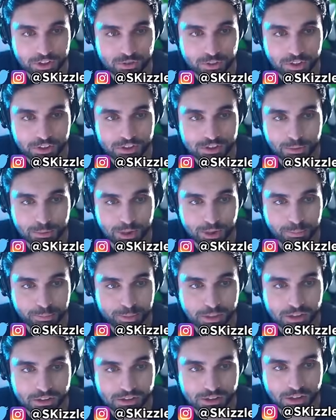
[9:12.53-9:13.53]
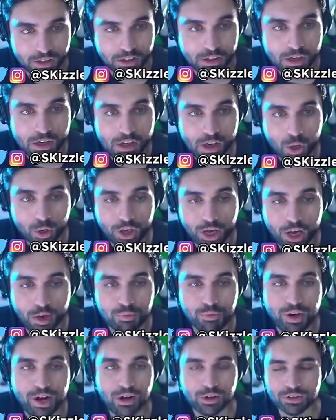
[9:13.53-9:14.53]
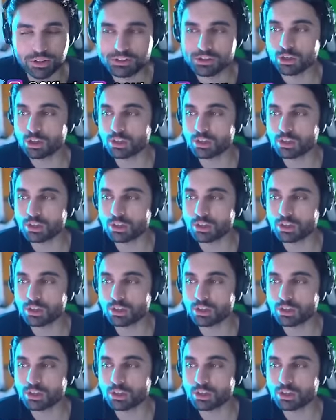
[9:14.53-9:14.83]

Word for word: This one is coming on PC. Okay, Avowed is